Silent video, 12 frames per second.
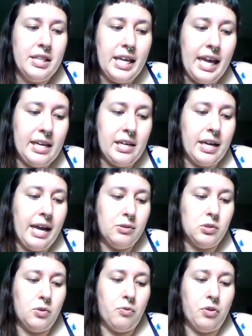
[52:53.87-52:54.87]
the Canada
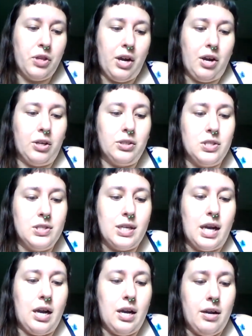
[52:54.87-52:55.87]
Council for the
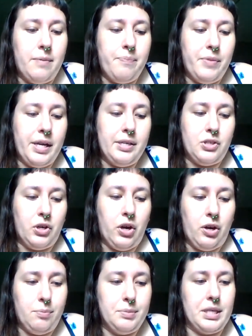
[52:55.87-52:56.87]
Arts um, in
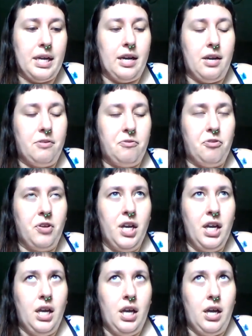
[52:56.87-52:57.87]
terms of
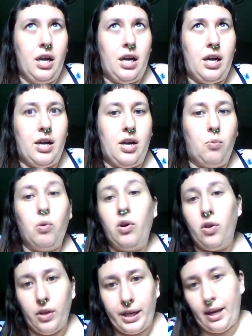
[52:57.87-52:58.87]
Uh,
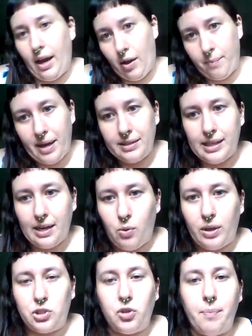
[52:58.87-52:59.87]
well, like um, as
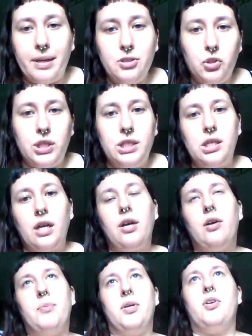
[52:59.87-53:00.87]
that question mentioned,
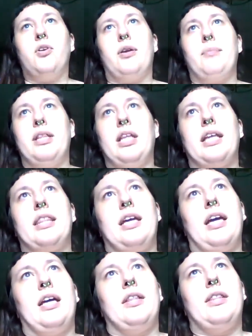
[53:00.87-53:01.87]
um, you know what I mean? Like
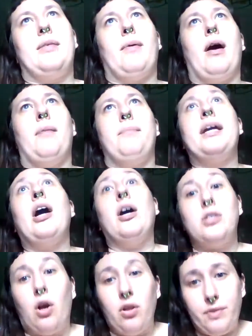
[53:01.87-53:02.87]
they, um,
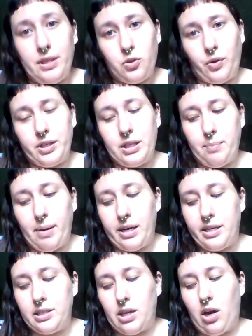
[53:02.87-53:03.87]
because all of these granting
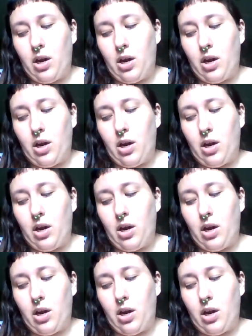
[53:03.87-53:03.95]
bodies